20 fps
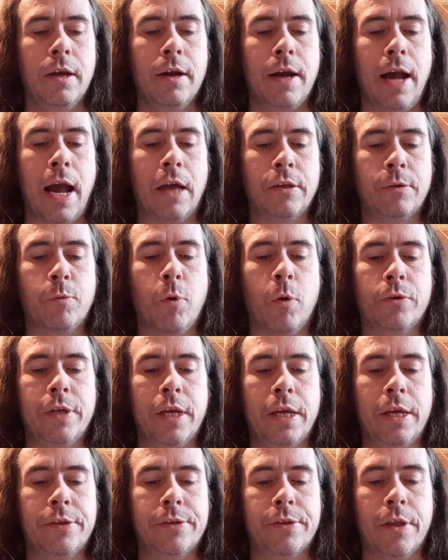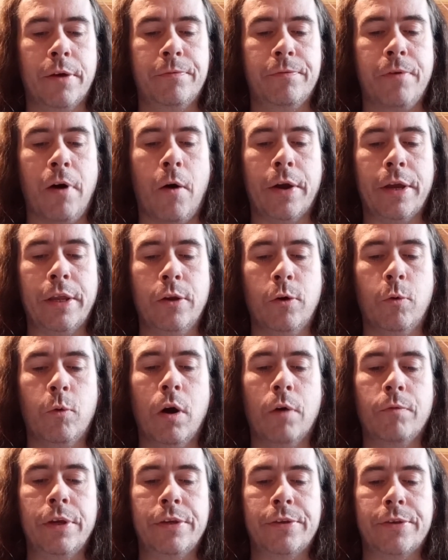and what is the final
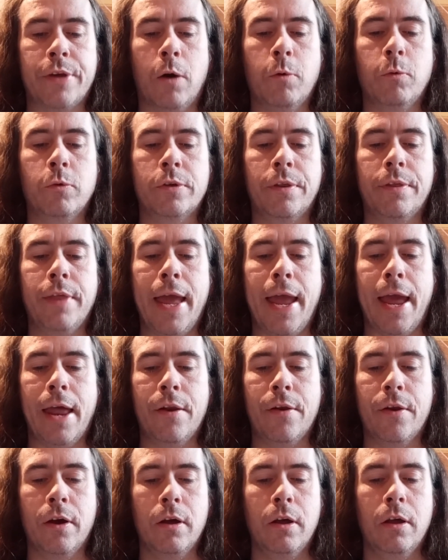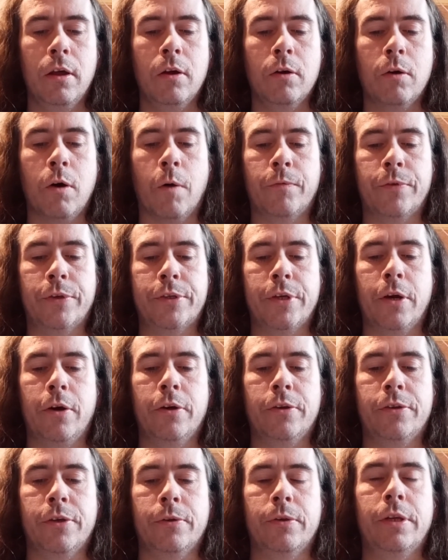result then of
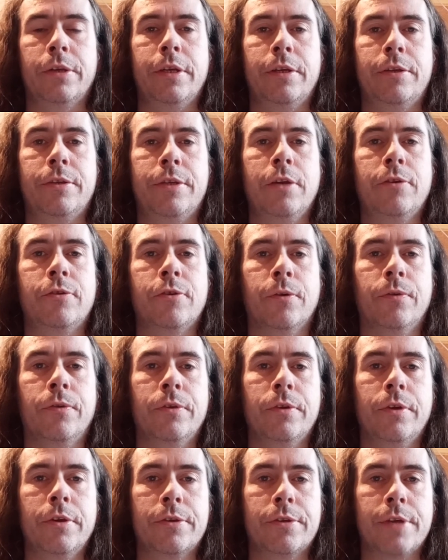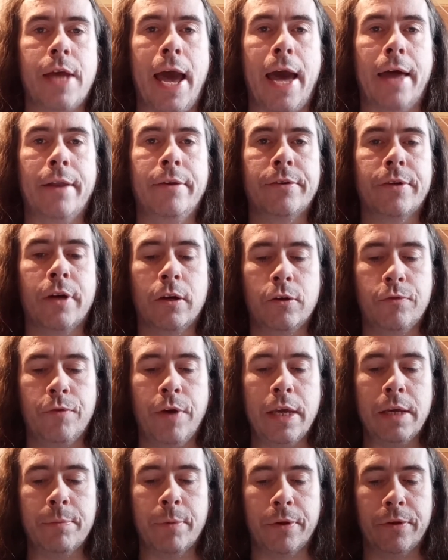certain decisions and
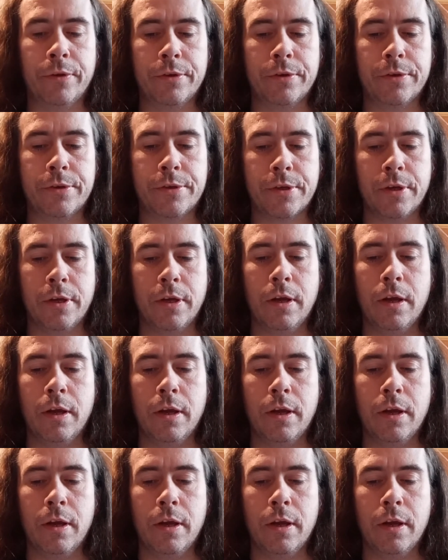agreements.